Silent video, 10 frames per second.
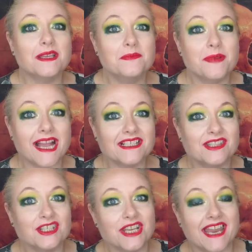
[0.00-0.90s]
welcome
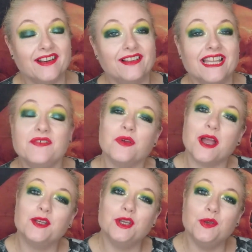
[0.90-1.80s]
back to the channel.
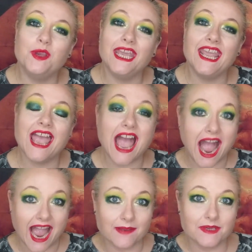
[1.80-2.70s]
If you are new
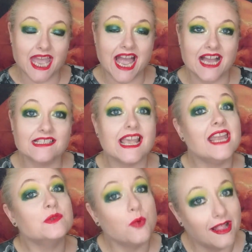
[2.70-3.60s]
here, I'm
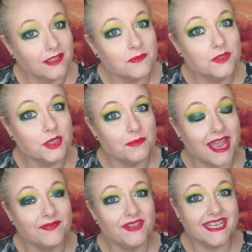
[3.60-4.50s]
Kaz and welcome
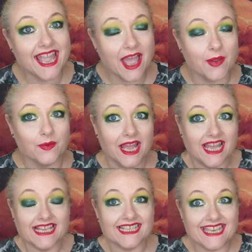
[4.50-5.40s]
to my
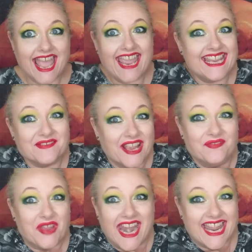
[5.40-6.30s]
video. Today is
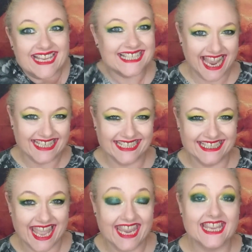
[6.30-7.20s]
a very
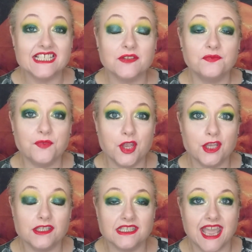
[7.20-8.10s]
exciting day. It's the
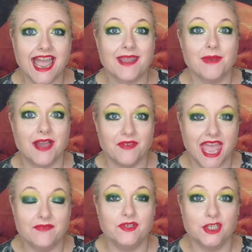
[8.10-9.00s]
first time
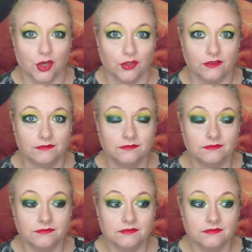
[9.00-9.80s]
I've ever done